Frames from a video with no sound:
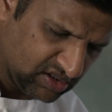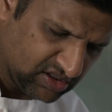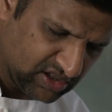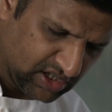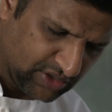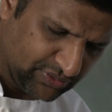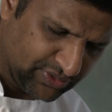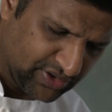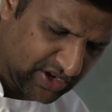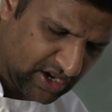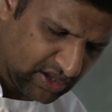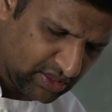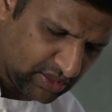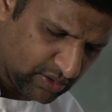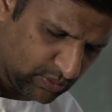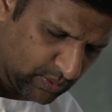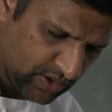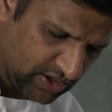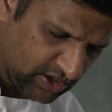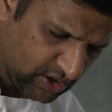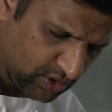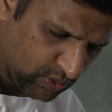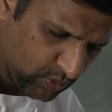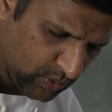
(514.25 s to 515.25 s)
yourself or anything
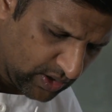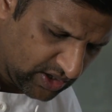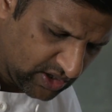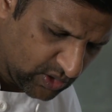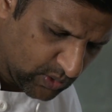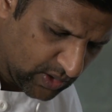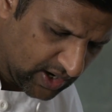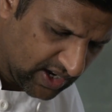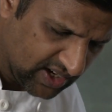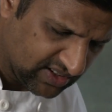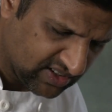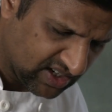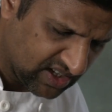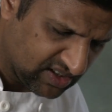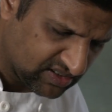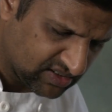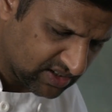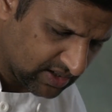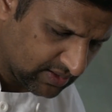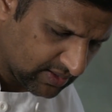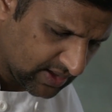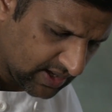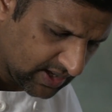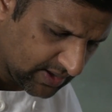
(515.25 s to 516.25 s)
when you are
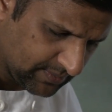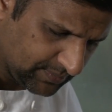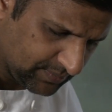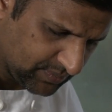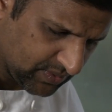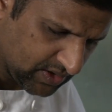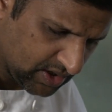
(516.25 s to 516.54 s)
tasting that.